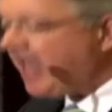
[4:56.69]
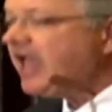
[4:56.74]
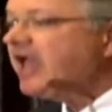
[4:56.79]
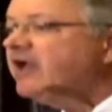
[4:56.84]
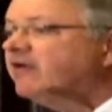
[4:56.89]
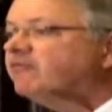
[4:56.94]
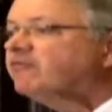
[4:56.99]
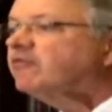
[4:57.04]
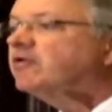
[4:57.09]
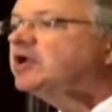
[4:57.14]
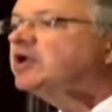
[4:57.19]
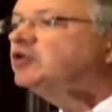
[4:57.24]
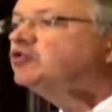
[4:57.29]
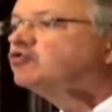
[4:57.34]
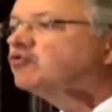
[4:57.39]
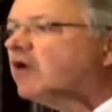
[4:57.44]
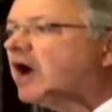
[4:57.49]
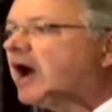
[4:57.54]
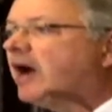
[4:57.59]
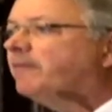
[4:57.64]
Every
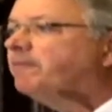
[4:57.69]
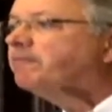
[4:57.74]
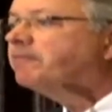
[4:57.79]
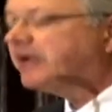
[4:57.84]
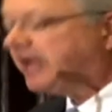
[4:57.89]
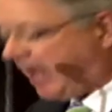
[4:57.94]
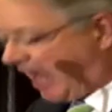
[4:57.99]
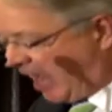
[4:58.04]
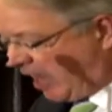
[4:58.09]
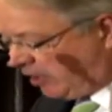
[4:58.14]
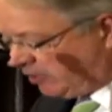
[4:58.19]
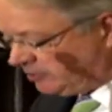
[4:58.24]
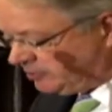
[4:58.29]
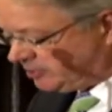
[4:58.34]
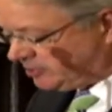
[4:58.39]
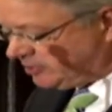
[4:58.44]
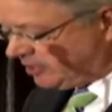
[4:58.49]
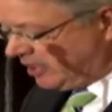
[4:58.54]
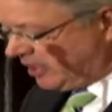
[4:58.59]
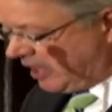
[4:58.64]
drop
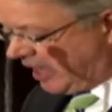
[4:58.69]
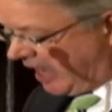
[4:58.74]
counts,